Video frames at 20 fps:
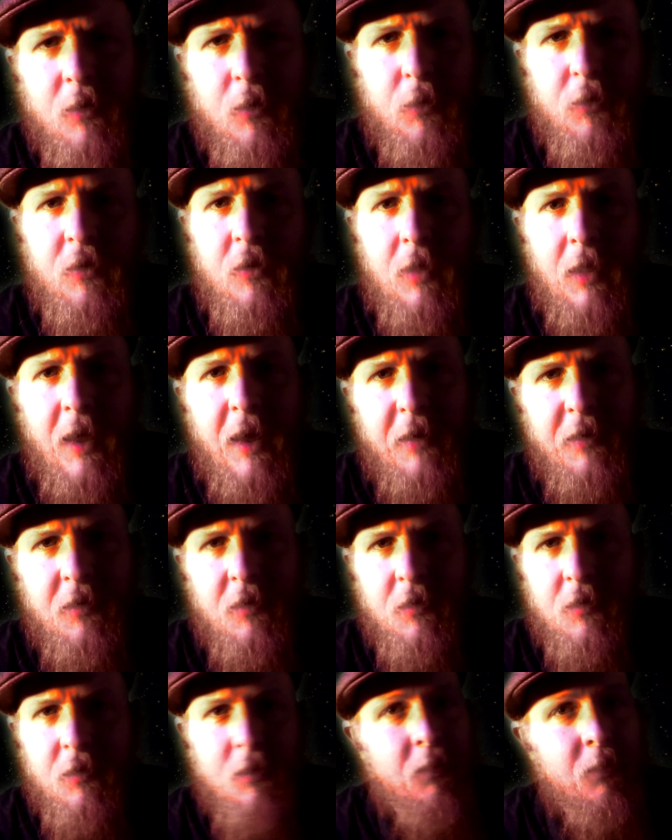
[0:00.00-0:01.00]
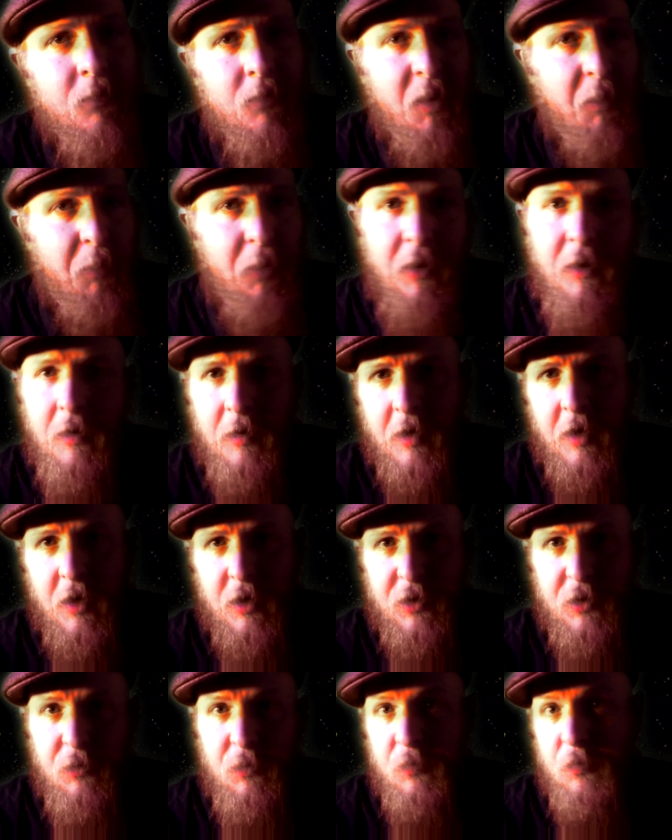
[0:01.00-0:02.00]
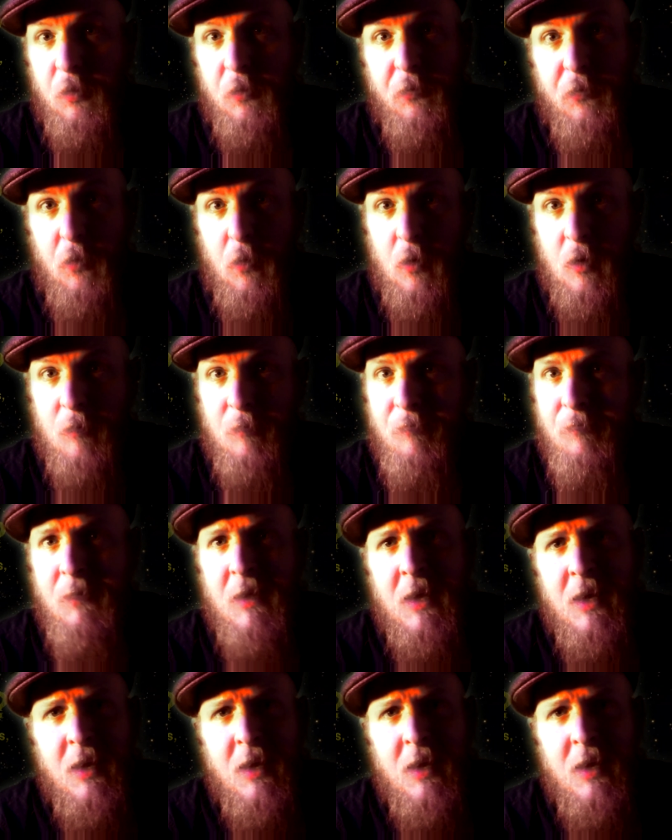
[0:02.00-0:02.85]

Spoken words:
those classes, the player characters will form